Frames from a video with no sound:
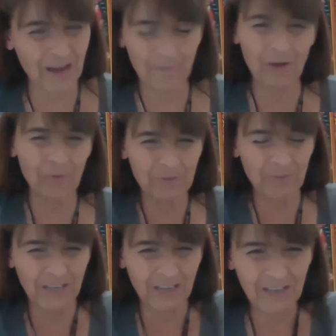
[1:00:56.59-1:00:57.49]
app, that would
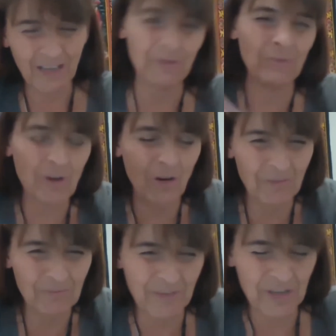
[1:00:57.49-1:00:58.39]
be, I mean, we've got
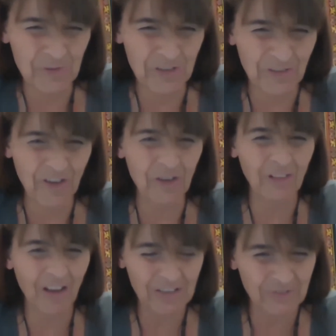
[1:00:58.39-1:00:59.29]
mediumship phone
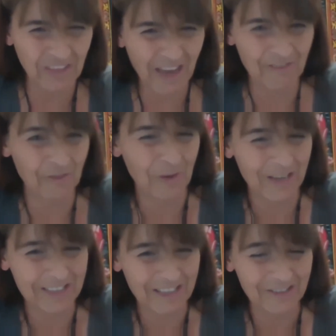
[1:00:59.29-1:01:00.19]
lines for that, haven't we? So,